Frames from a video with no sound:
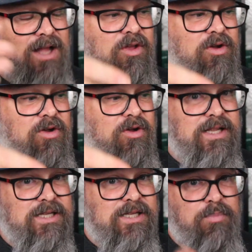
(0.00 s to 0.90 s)
hook as
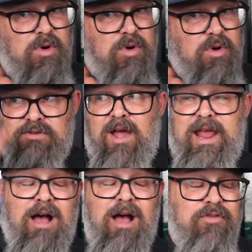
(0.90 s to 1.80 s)
opposed to flying off
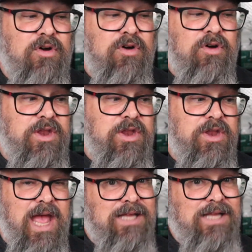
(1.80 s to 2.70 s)
your hook when you're
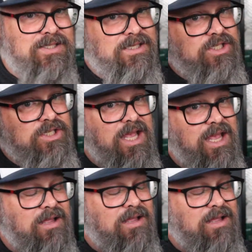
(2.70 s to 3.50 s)
casting. Just saying.